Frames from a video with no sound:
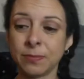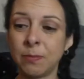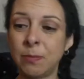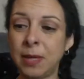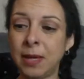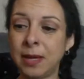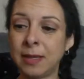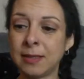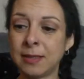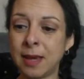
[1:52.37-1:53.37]

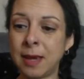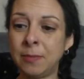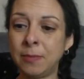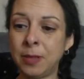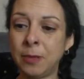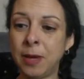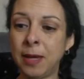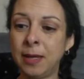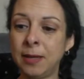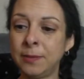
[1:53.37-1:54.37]
because you
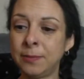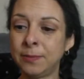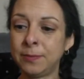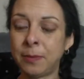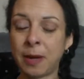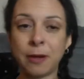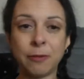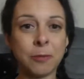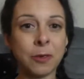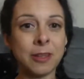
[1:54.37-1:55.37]
may bite
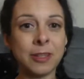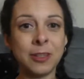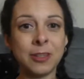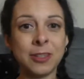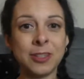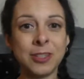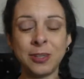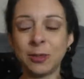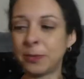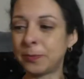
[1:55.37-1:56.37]
off more than you can
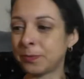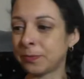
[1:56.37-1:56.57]
chew.